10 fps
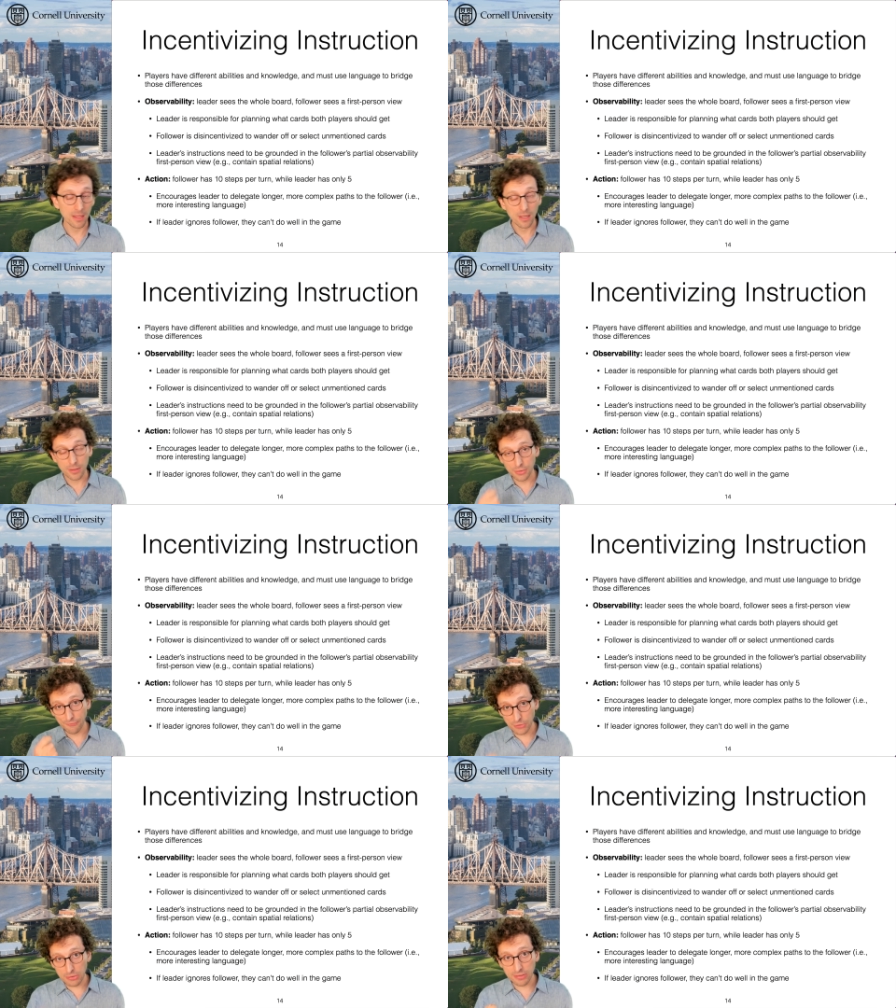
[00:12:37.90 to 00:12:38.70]
So the
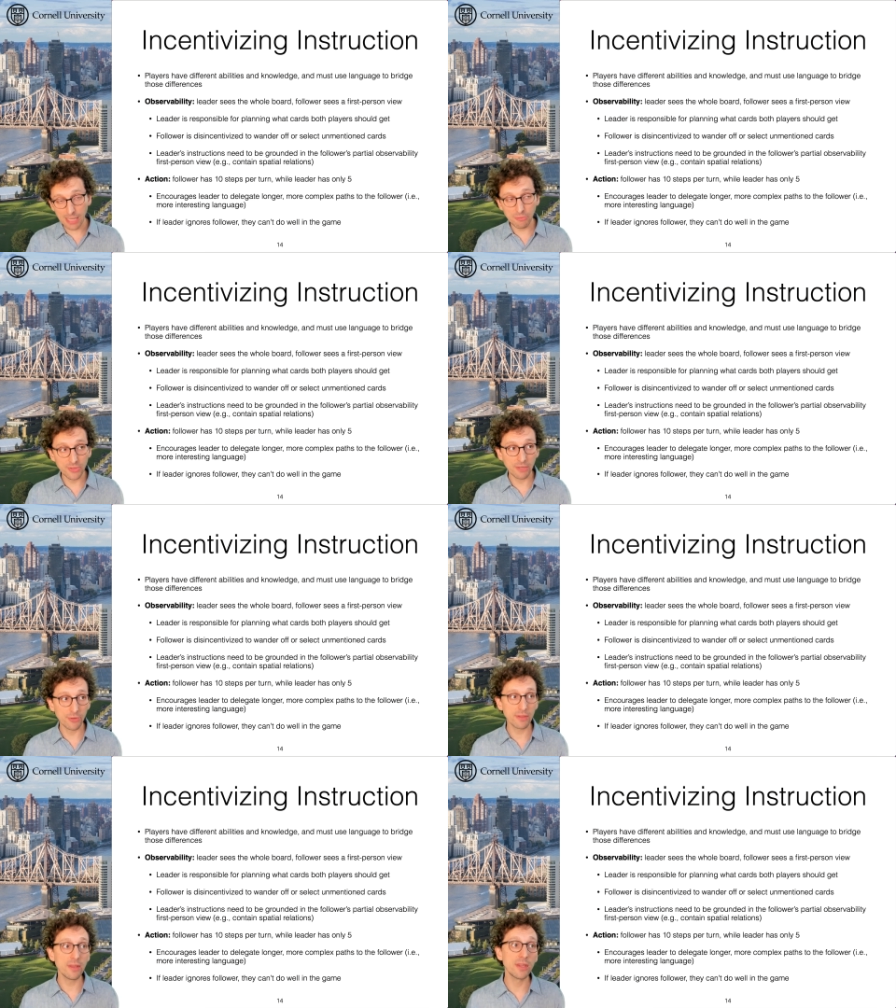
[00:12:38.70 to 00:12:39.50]
first type of
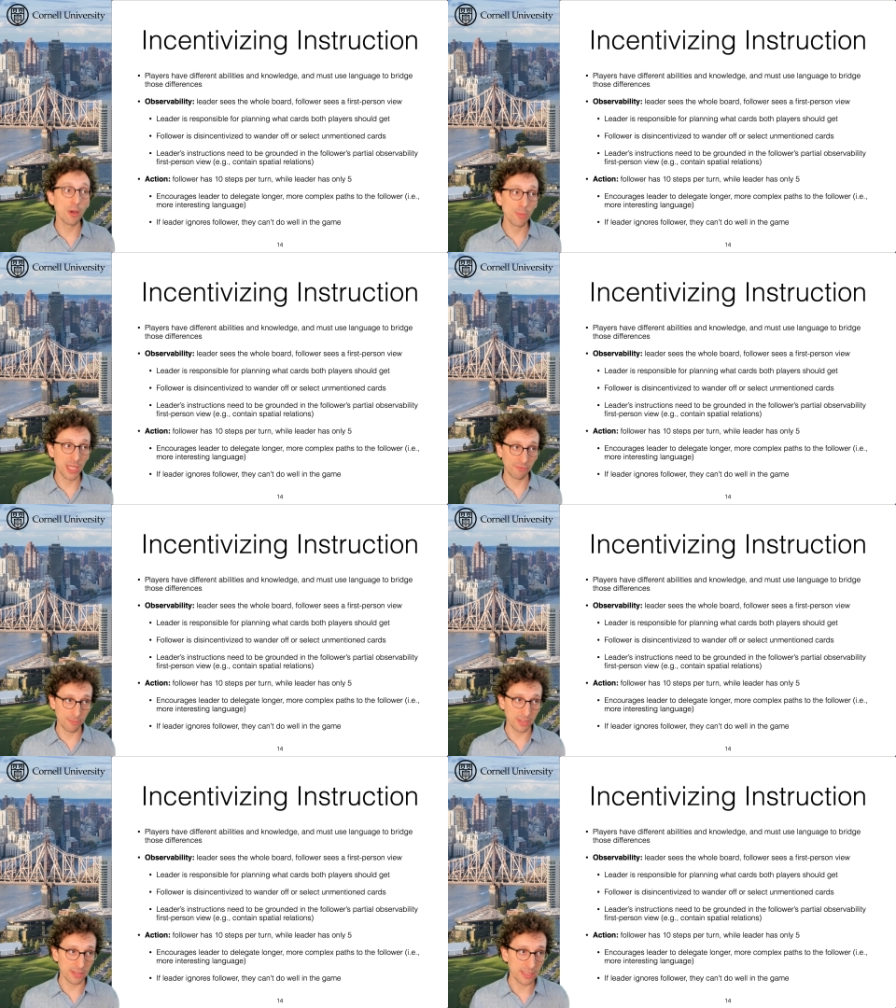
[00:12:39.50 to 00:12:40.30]
difference is the
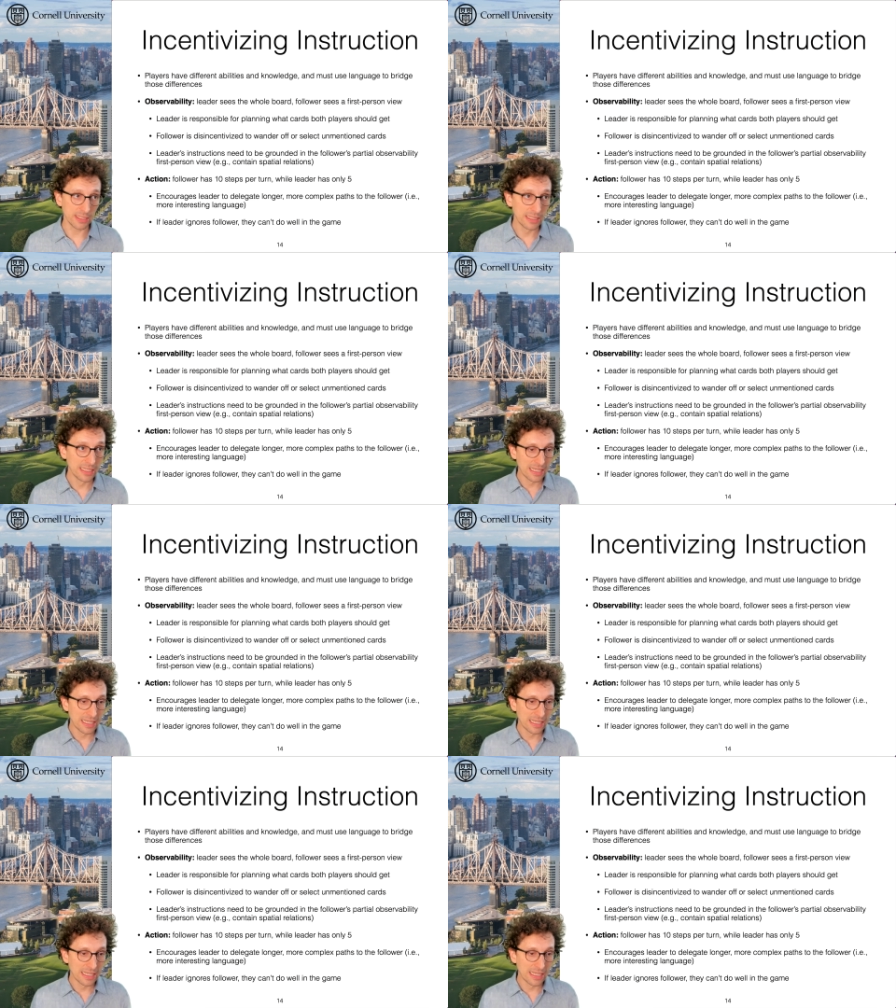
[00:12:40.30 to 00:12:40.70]
observability.